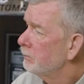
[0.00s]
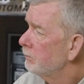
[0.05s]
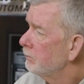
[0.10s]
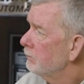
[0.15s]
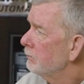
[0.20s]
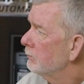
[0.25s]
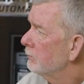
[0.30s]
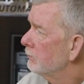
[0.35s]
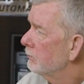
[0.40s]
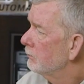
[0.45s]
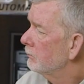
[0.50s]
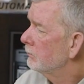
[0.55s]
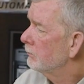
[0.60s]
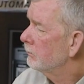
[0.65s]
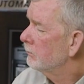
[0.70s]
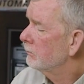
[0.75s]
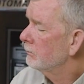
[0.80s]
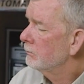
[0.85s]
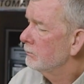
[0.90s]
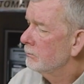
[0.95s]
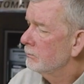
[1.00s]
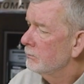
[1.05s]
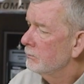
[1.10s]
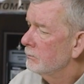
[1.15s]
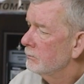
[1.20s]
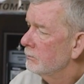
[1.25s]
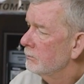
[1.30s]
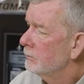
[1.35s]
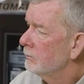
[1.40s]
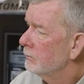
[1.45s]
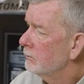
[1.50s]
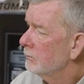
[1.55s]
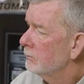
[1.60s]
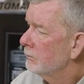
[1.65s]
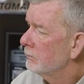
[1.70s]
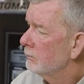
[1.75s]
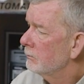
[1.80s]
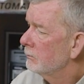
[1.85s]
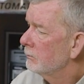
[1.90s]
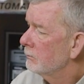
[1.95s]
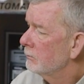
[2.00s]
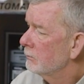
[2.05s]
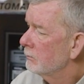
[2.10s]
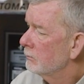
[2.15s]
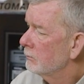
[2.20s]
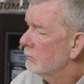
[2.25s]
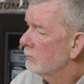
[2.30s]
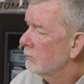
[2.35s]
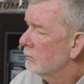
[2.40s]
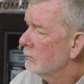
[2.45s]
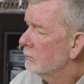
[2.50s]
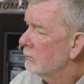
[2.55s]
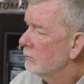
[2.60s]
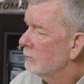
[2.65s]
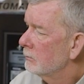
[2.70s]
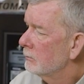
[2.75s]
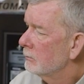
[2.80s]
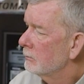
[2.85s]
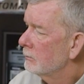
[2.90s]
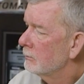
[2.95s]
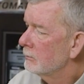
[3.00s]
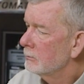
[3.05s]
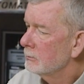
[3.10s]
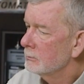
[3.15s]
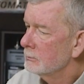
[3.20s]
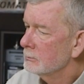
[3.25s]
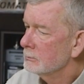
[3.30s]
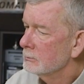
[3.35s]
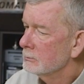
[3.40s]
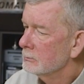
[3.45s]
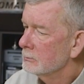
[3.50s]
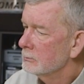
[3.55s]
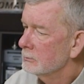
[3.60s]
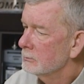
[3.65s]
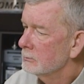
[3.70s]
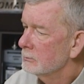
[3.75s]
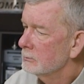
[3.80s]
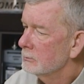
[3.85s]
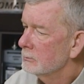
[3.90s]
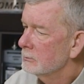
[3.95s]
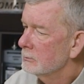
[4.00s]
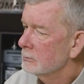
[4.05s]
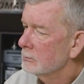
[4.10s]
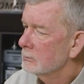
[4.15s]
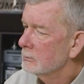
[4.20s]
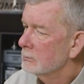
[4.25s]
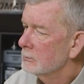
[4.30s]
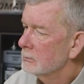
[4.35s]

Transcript: The person shown says nothing.